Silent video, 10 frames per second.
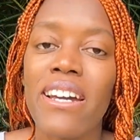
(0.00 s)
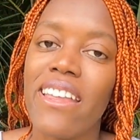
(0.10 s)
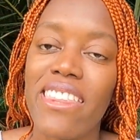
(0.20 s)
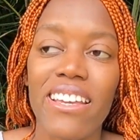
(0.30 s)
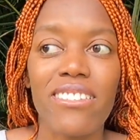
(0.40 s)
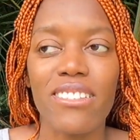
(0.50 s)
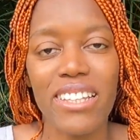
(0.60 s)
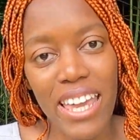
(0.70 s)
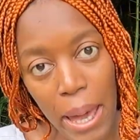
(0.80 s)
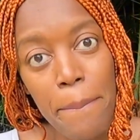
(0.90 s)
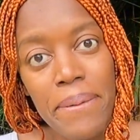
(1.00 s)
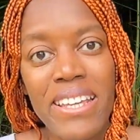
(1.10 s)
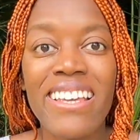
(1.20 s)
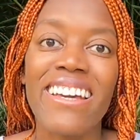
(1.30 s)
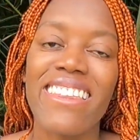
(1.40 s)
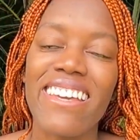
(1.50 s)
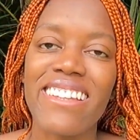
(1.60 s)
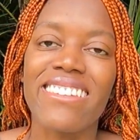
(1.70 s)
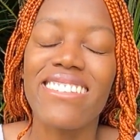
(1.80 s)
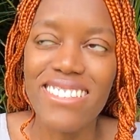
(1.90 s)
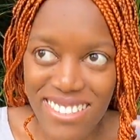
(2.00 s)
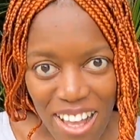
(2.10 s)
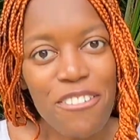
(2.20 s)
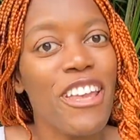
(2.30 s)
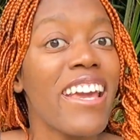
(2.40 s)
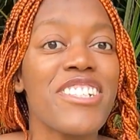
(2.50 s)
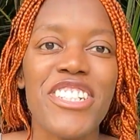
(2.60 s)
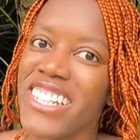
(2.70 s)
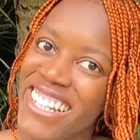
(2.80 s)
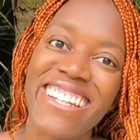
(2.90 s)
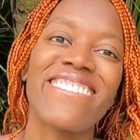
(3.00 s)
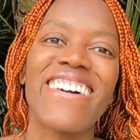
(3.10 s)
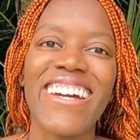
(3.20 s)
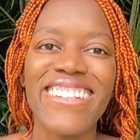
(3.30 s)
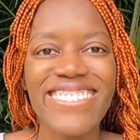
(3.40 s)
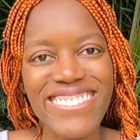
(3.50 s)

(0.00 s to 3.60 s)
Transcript: then camping, then self-catering getaway.